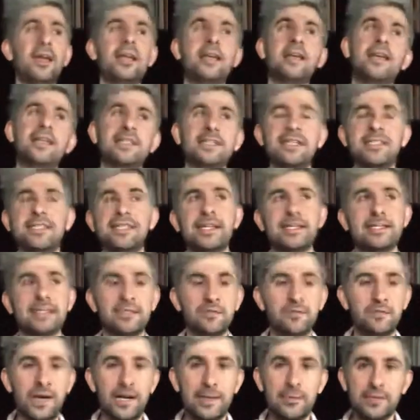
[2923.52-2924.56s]
as I said, it's
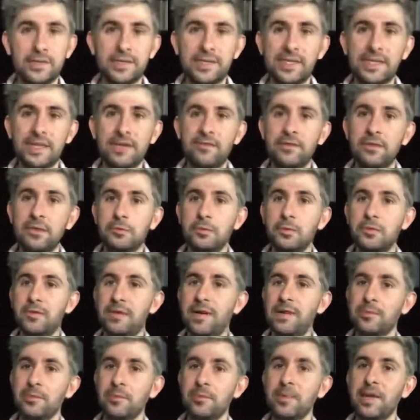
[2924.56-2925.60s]
a vibrant city filled with
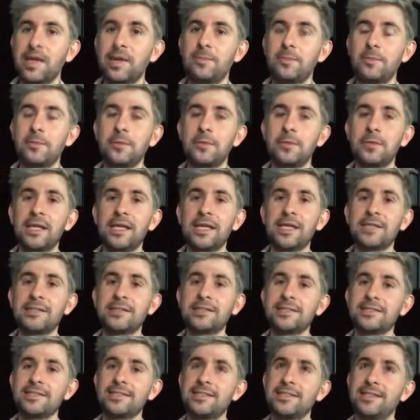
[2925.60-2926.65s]
vibrant people,
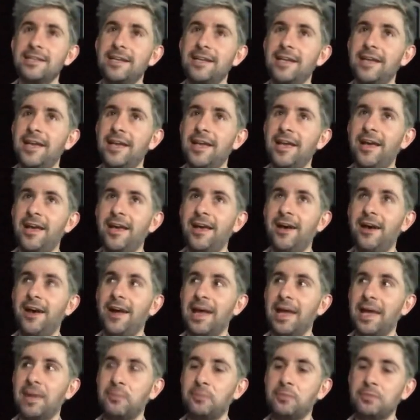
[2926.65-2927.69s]
and
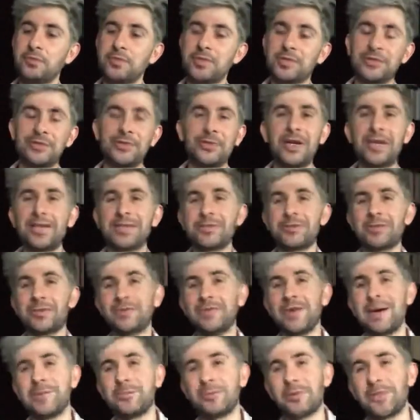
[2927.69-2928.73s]
I'm just trying to do
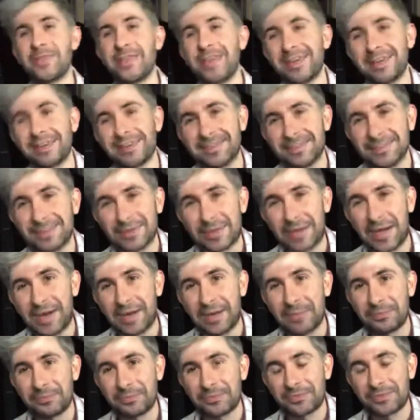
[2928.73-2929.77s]
vibrant things
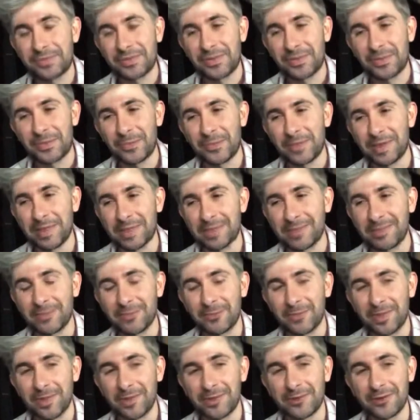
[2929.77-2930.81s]
with
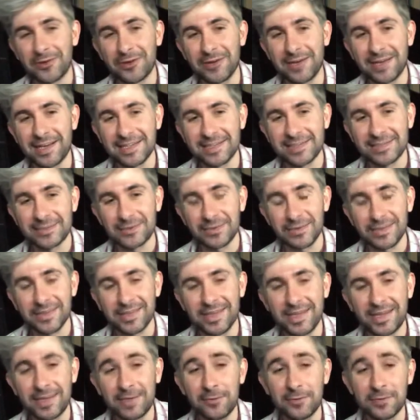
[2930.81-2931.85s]
you guys. So
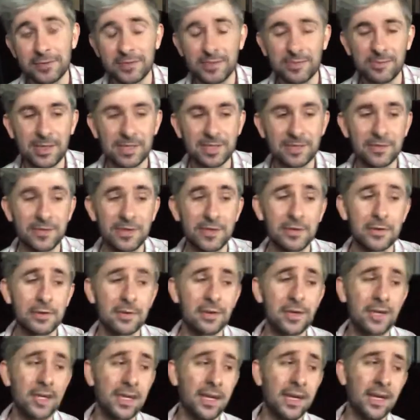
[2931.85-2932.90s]
thank you all so much for
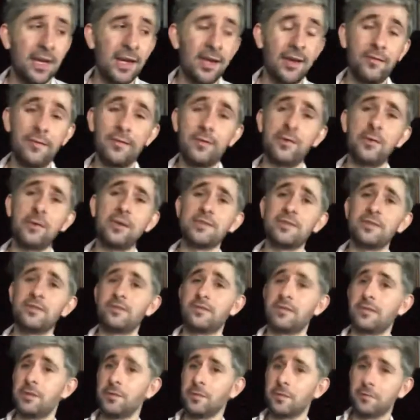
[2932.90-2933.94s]
your, for those
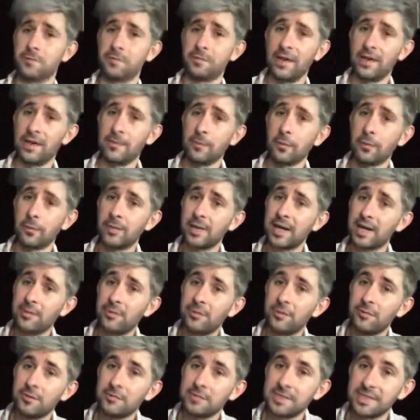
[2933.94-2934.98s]
of, who have already
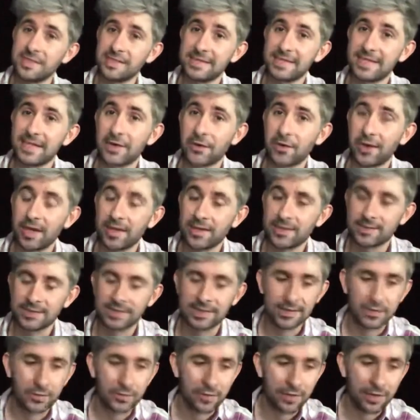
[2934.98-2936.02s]
performed in the
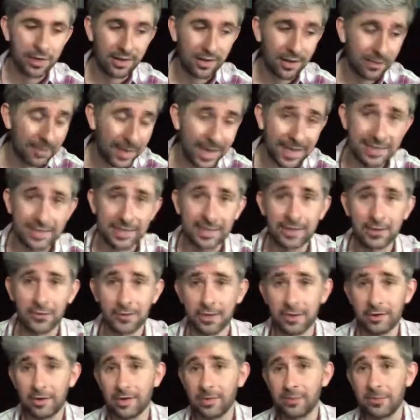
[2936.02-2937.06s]
series. You are amazing, you're
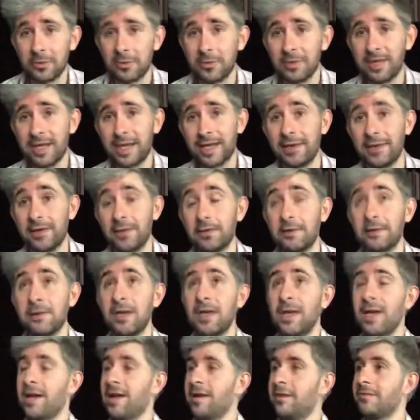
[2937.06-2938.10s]
incredible, thank you.
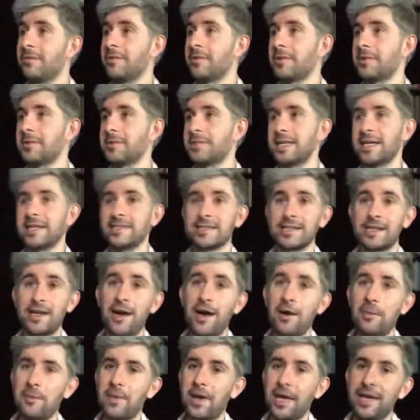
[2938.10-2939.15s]
For those yet to
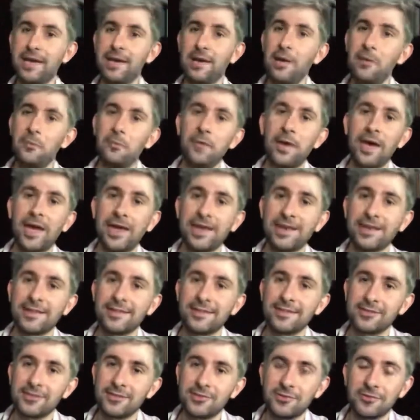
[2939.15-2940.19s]
come, I can't wait
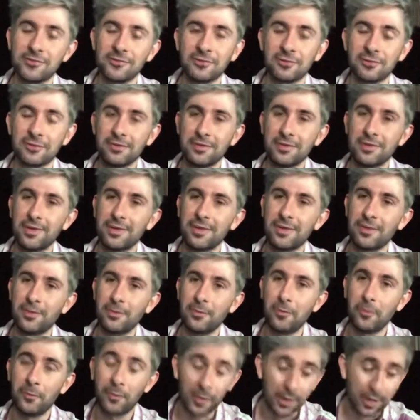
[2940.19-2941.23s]
to
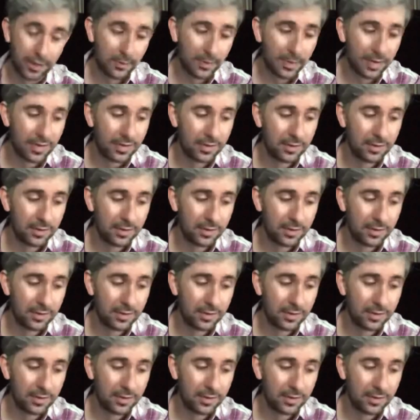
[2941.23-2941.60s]
work with